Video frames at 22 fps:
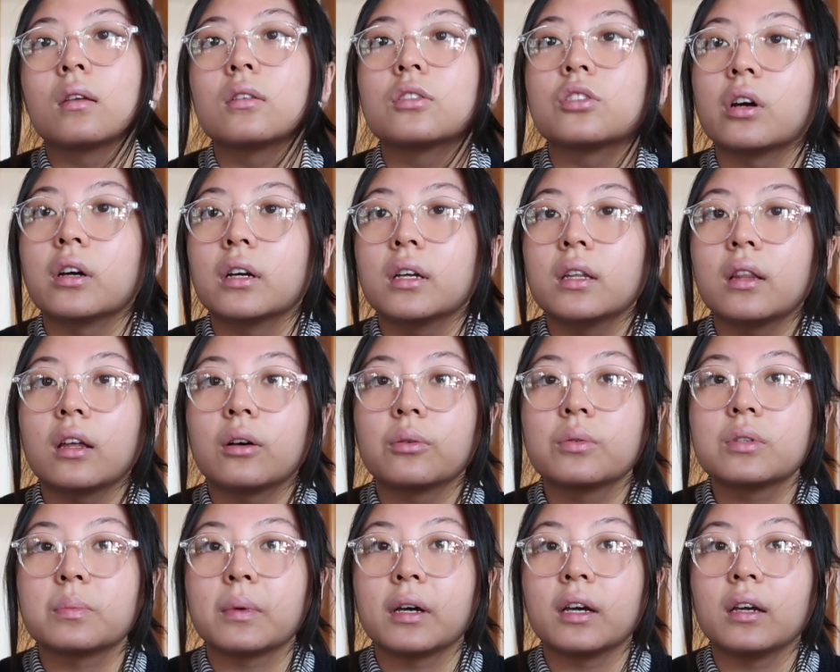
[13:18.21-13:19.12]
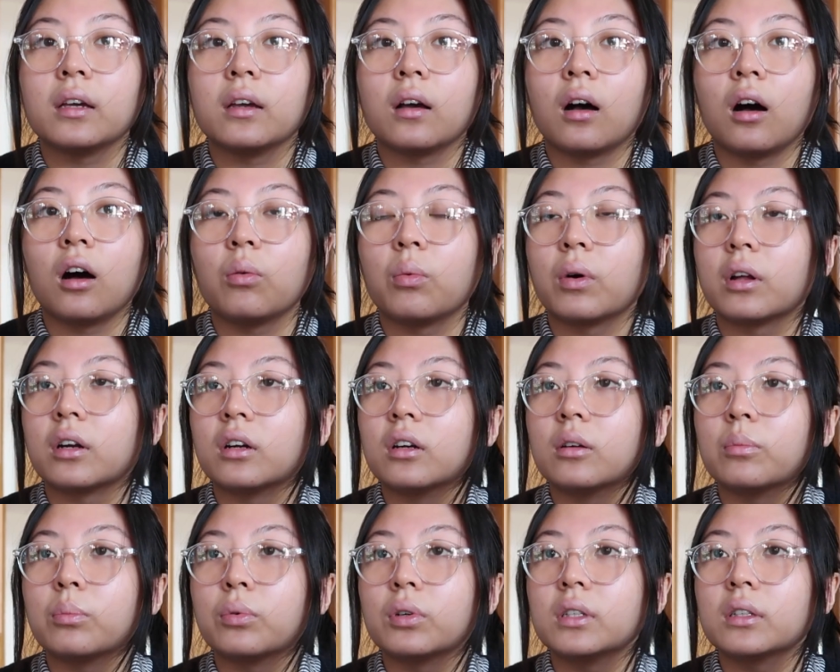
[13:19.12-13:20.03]
Sorry, that was my hot
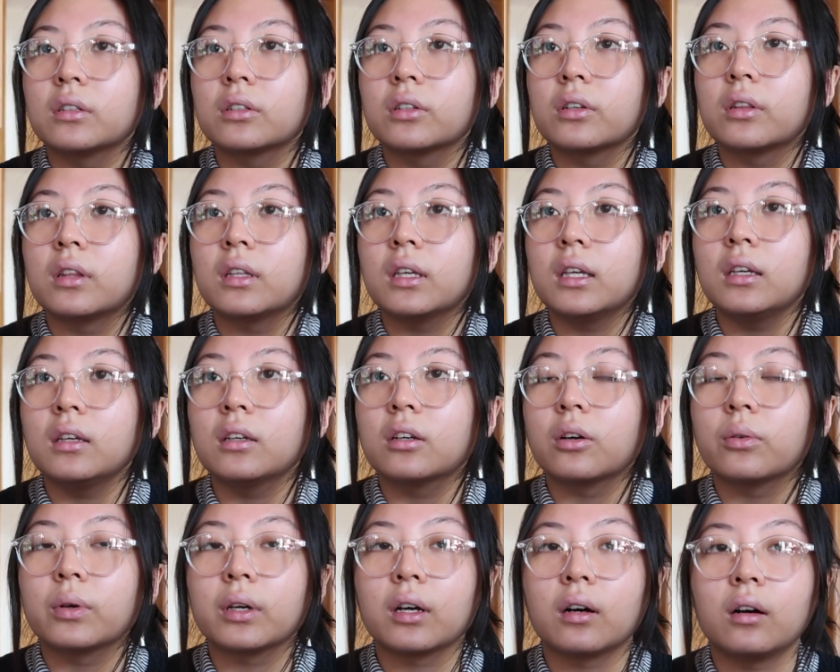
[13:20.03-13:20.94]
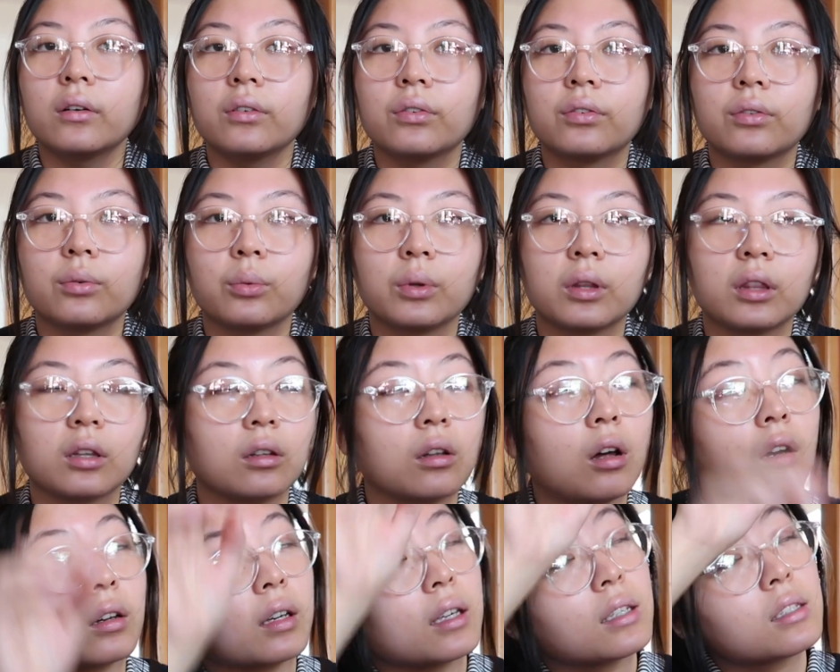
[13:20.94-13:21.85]
water boiler thingy going off with the
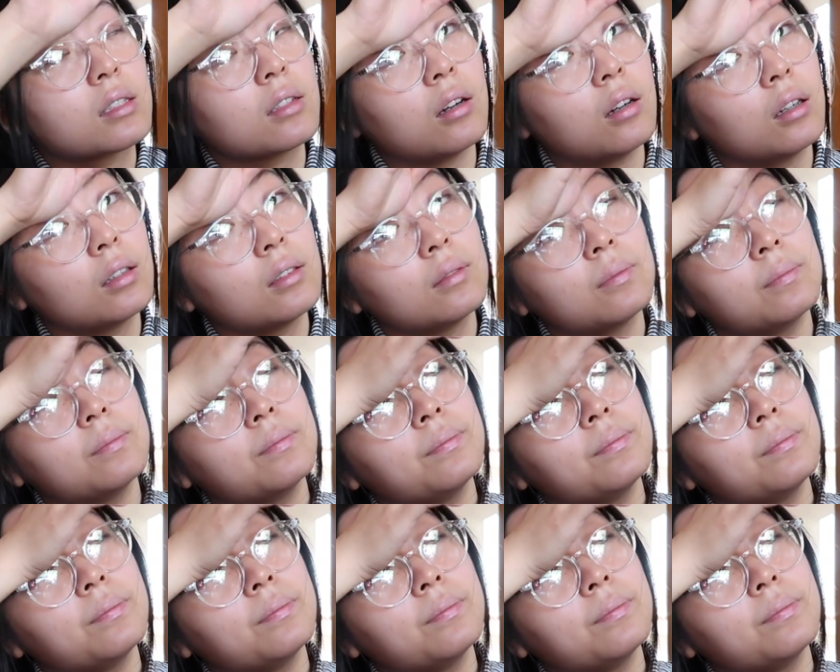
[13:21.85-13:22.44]
long ass song.